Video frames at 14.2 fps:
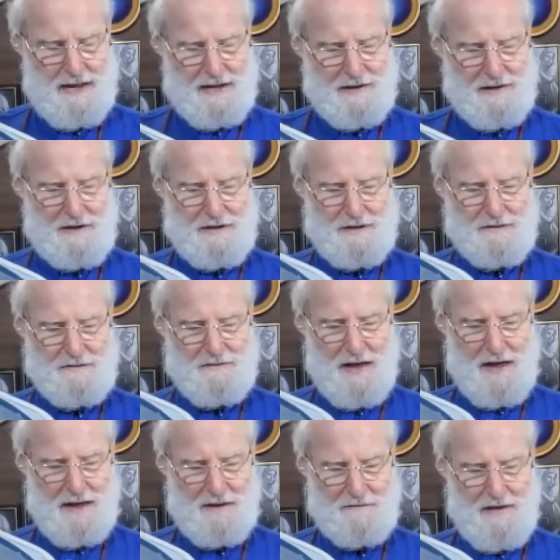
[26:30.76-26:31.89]
and on his
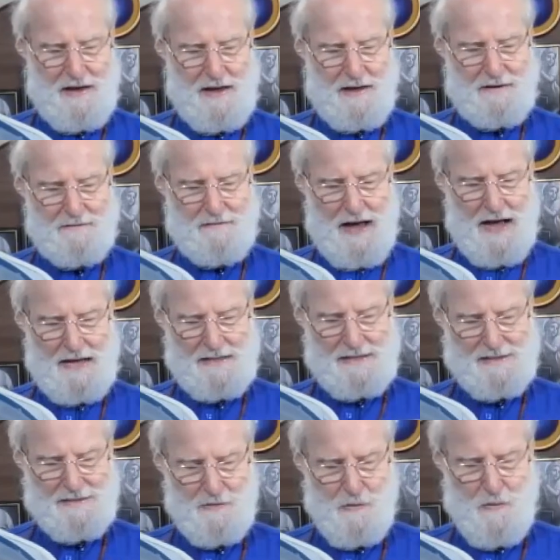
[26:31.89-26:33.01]

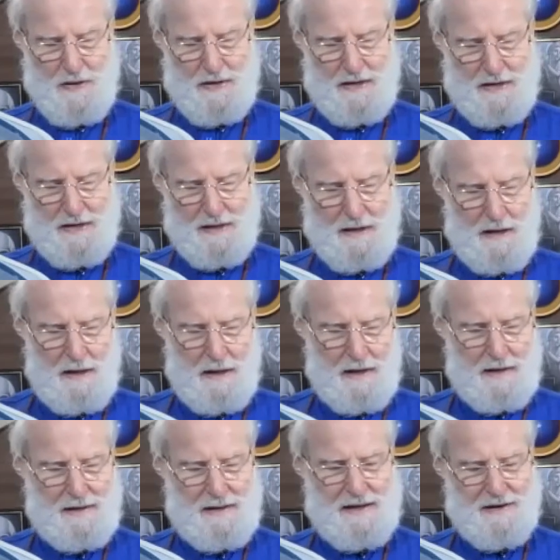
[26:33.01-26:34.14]
vast, winning,
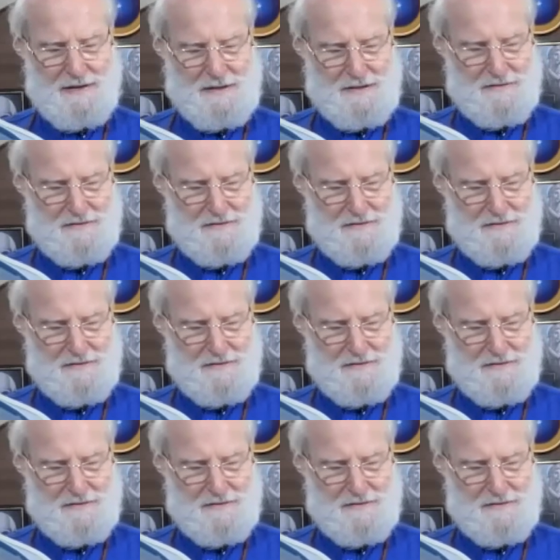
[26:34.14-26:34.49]
on his